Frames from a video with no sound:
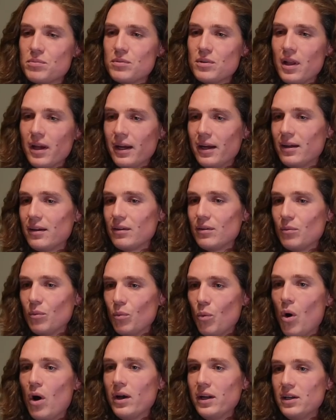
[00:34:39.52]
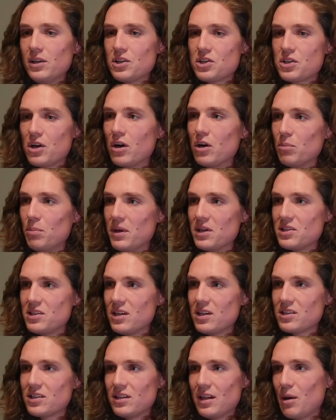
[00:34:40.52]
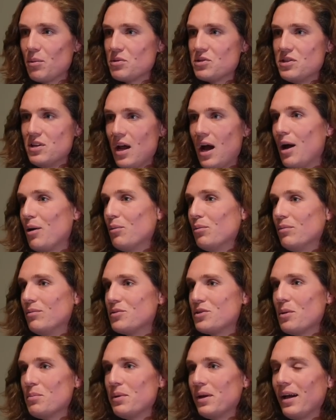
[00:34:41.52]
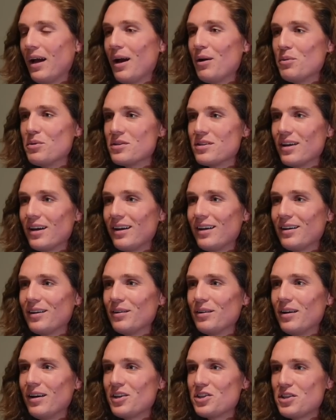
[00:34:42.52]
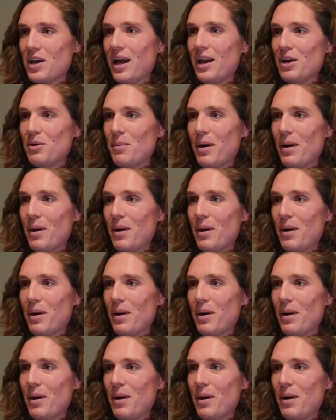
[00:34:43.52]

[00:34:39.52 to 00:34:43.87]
like wanting to start a business. And mm-hmm. that was not something I was like excited